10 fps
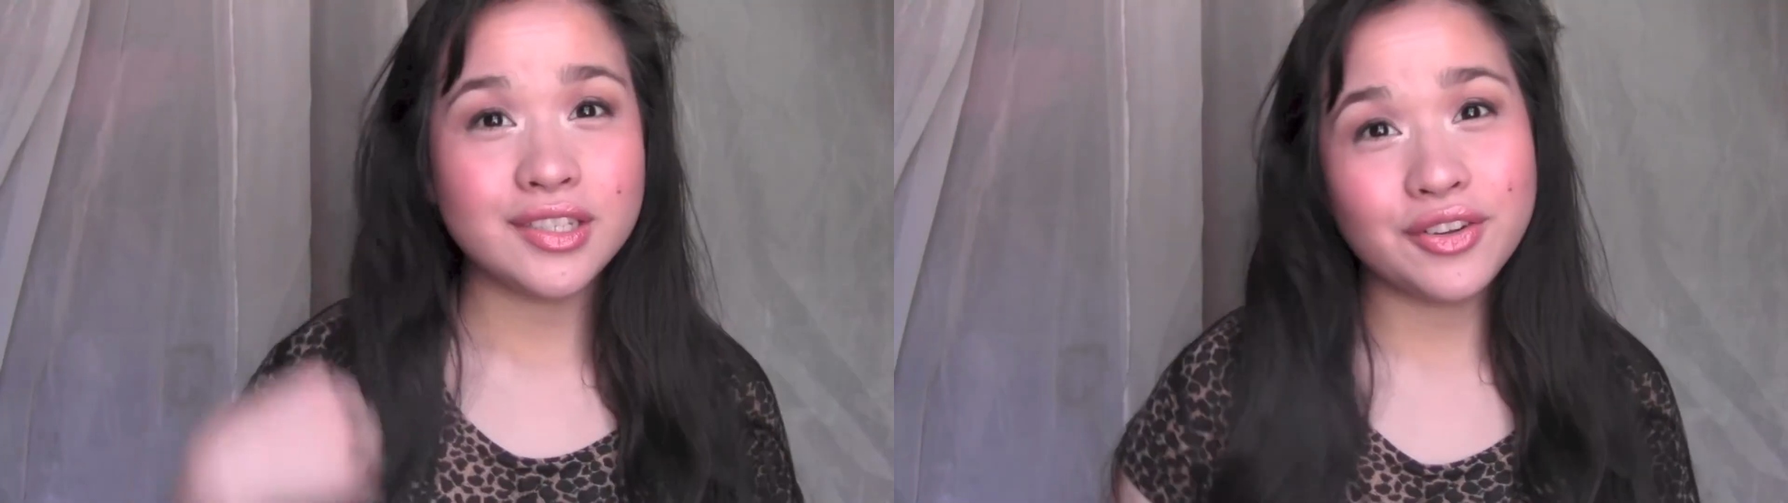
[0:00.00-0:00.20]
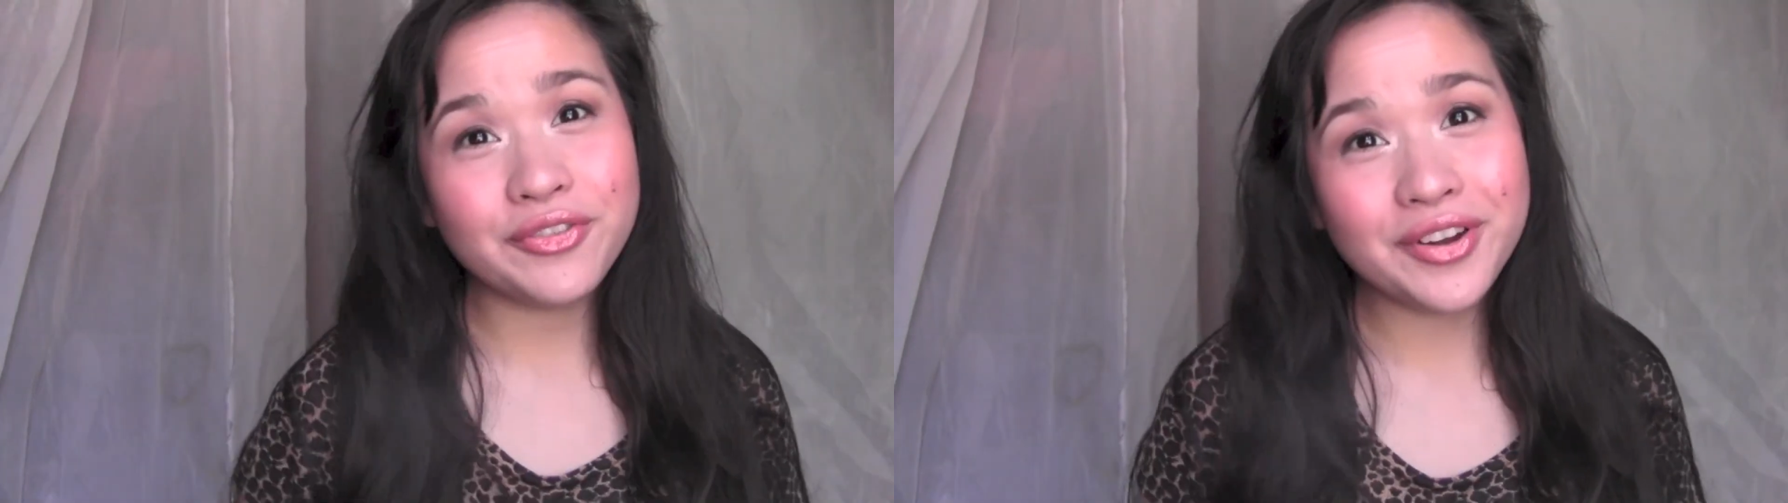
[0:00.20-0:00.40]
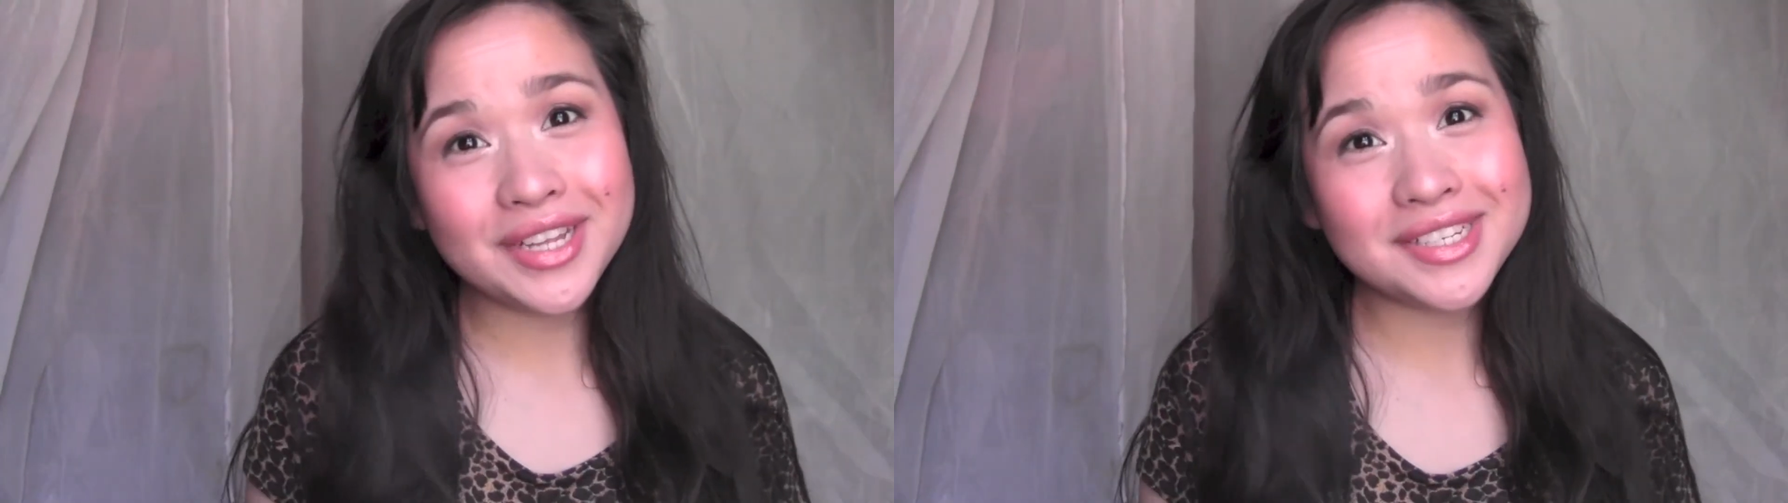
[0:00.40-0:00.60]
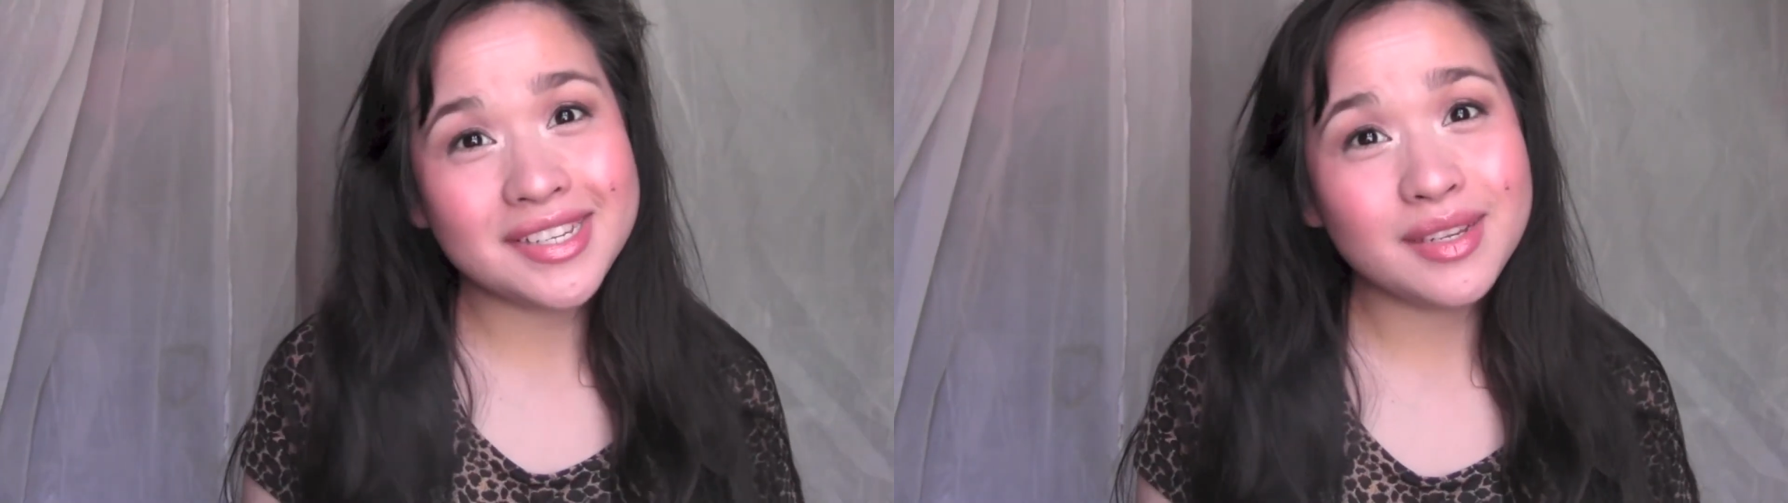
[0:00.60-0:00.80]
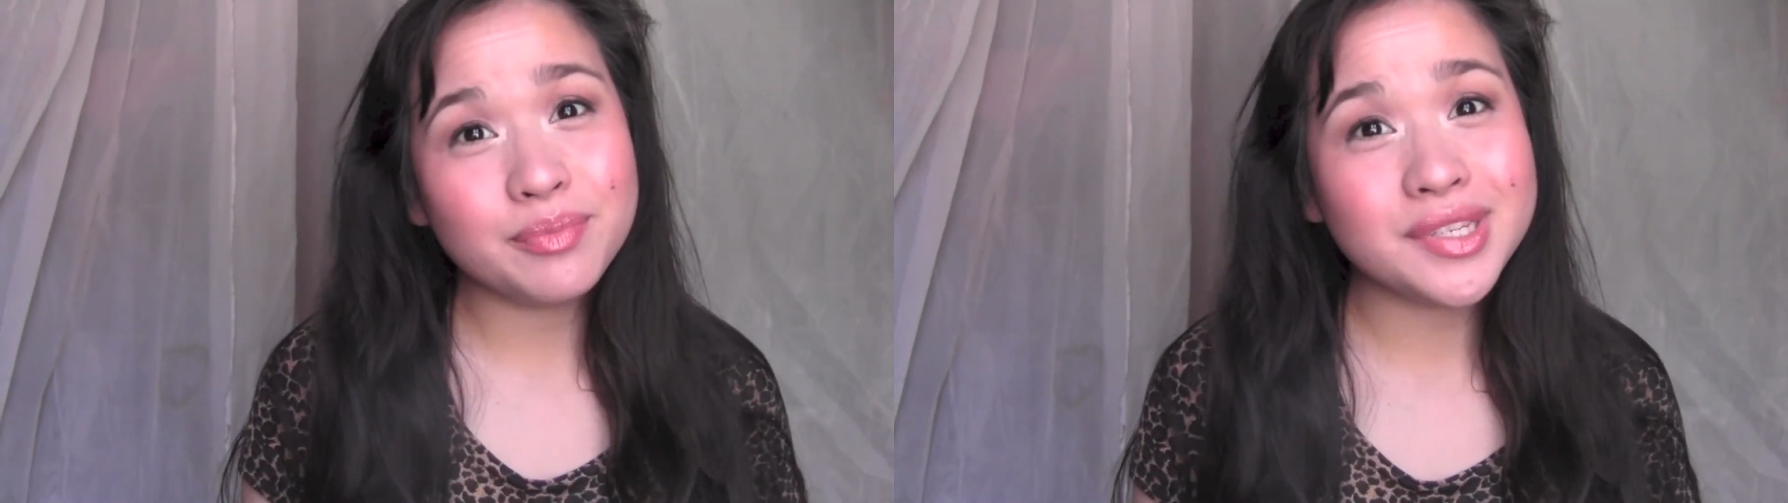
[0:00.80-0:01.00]
Don't forget to
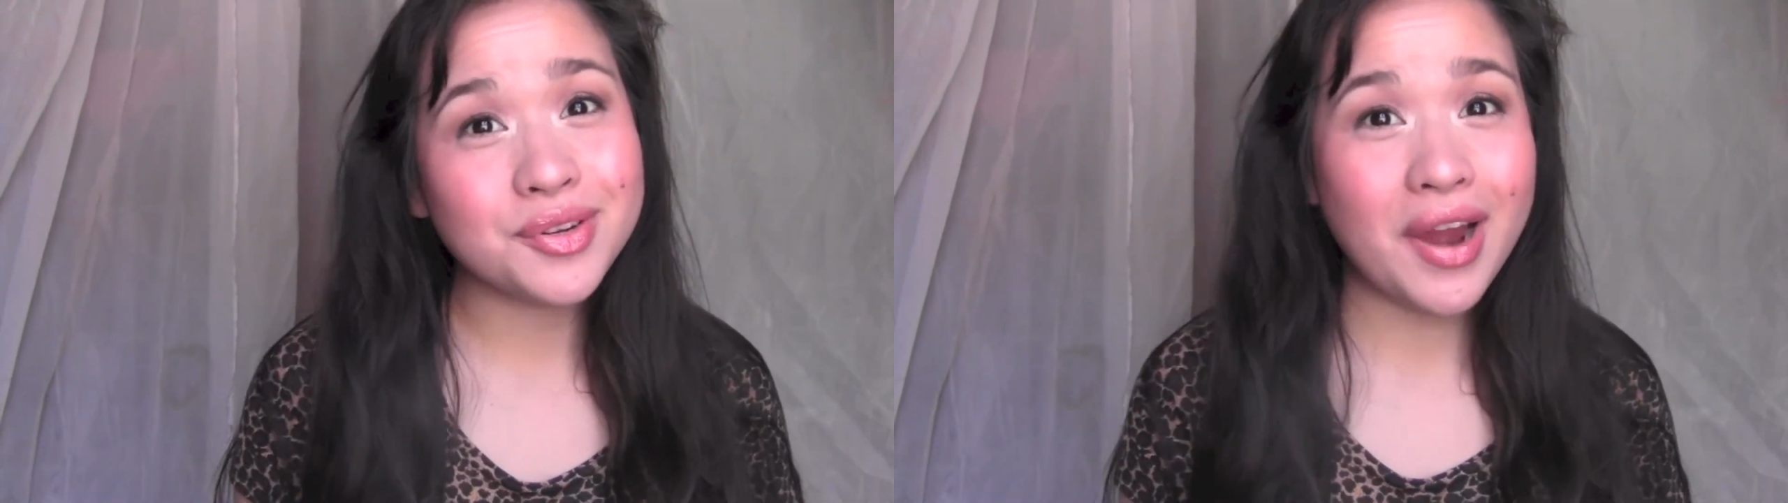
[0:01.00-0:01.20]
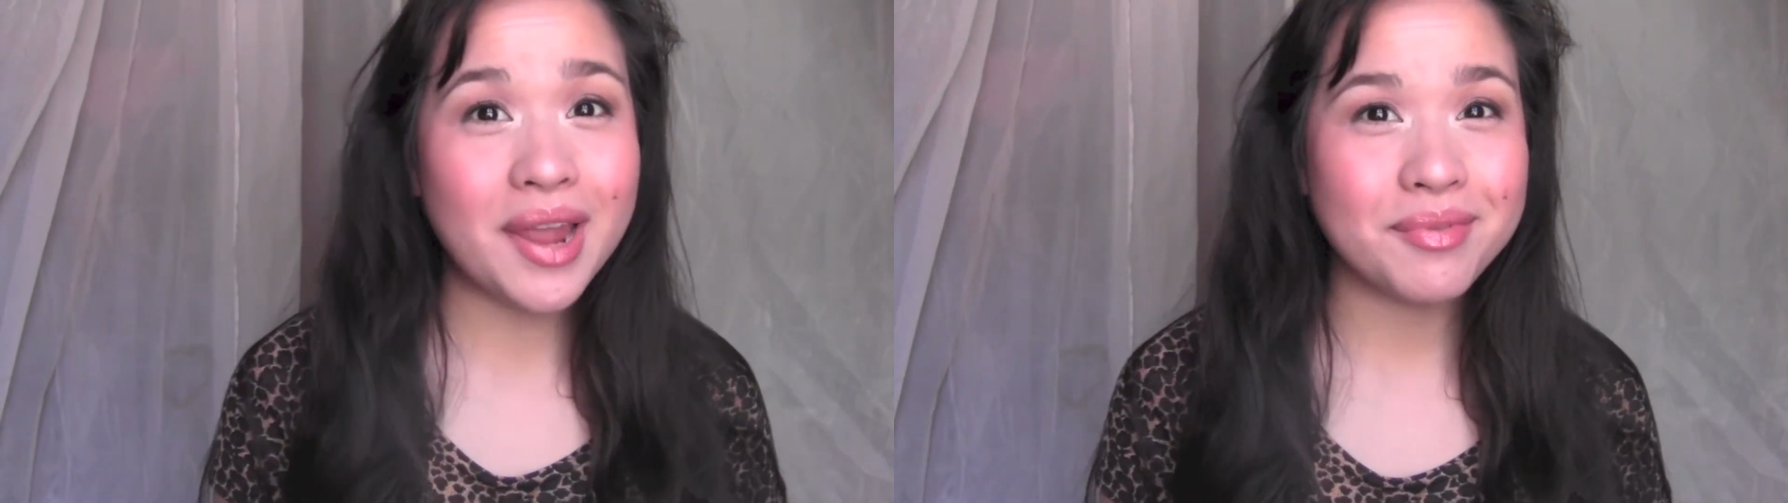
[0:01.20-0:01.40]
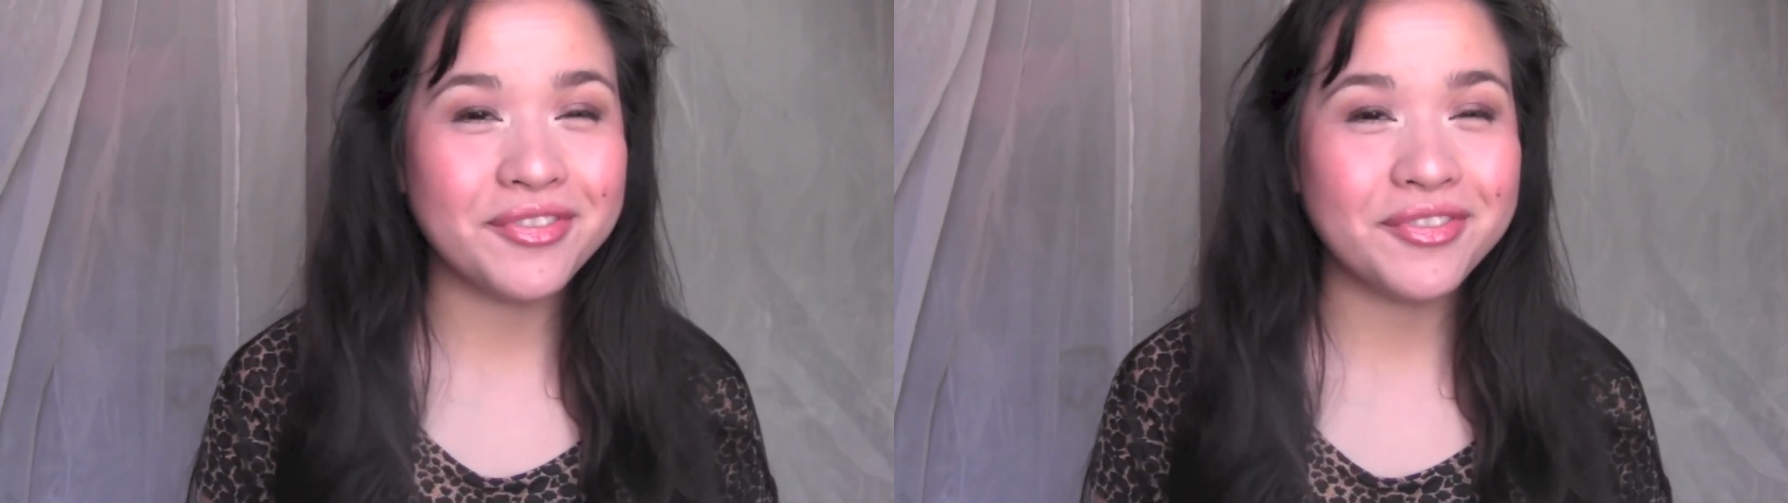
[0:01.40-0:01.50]
subscribe